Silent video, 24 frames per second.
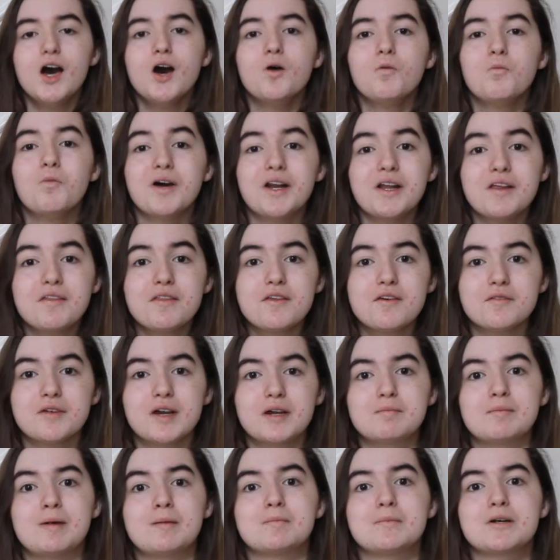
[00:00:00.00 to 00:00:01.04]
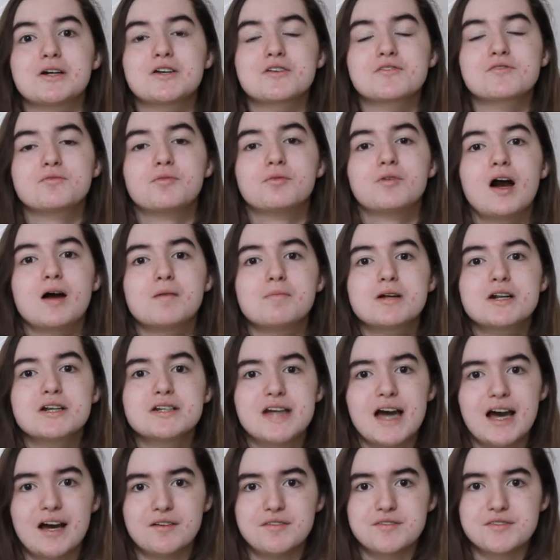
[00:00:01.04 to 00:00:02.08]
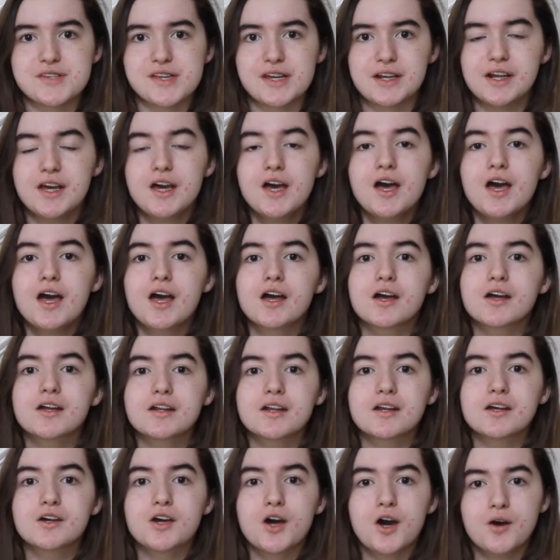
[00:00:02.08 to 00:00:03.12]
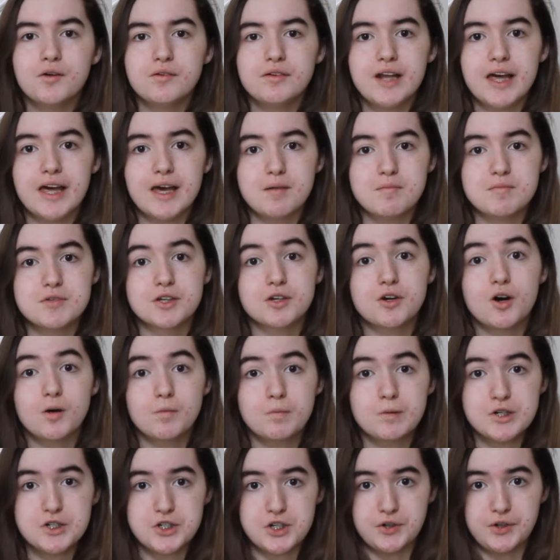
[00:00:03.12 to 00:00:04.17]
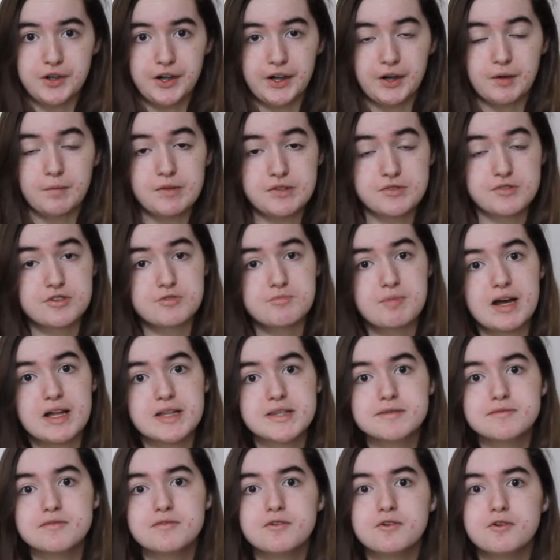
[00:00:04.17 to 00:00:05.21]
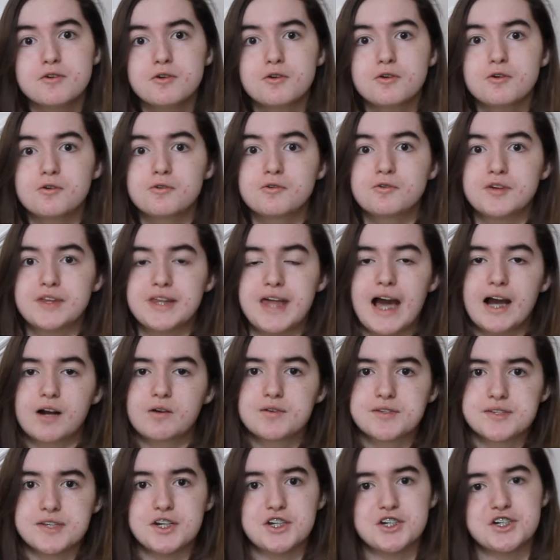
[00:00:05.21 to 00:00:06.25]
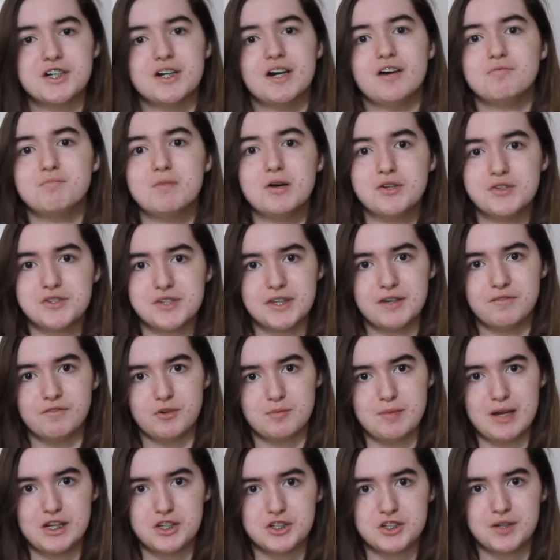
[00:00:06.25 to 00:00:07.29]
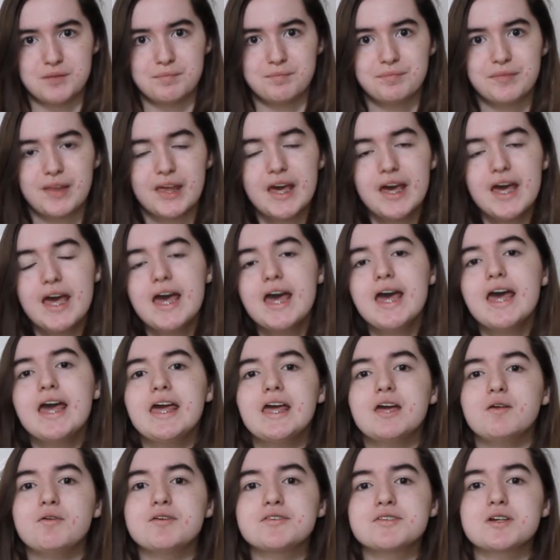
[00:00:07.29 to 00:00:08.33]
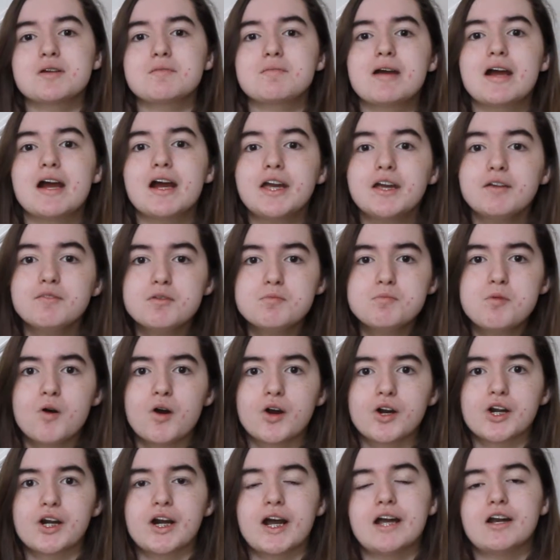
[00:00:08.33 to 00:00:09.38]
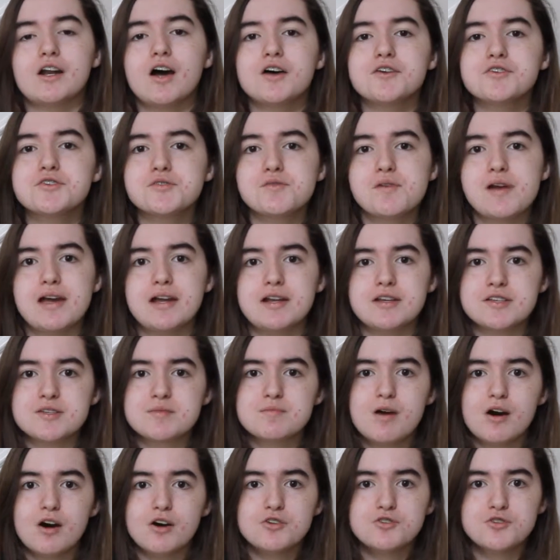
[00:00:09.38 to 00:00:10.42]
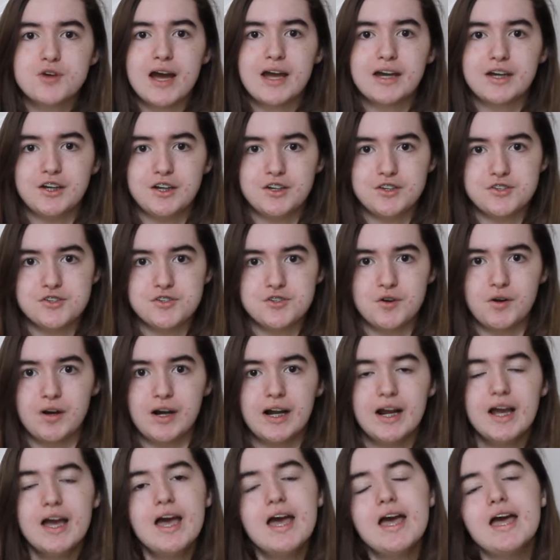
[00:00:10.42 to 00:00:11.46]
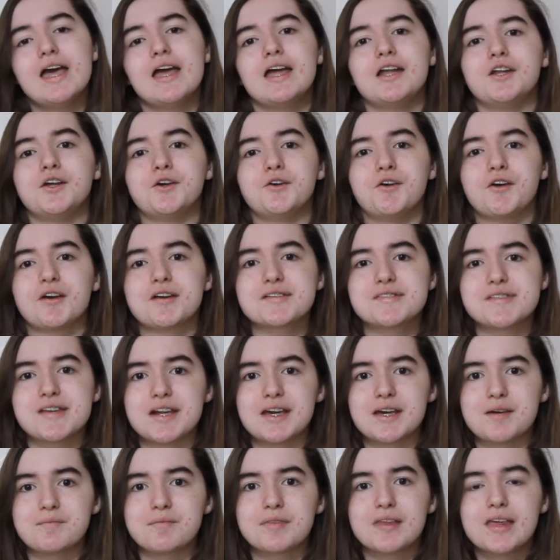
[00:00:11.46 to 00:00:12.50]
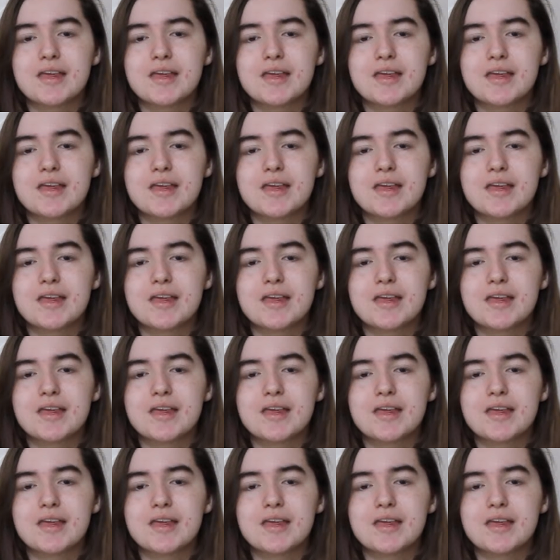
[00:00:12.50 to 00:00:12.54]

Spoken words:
One of the ring members, Robert Townsend, codenamed Culper Jr., was responsible for the acquisition of most of the information. He was an American reporter and also ran a small dry goods store in New York City.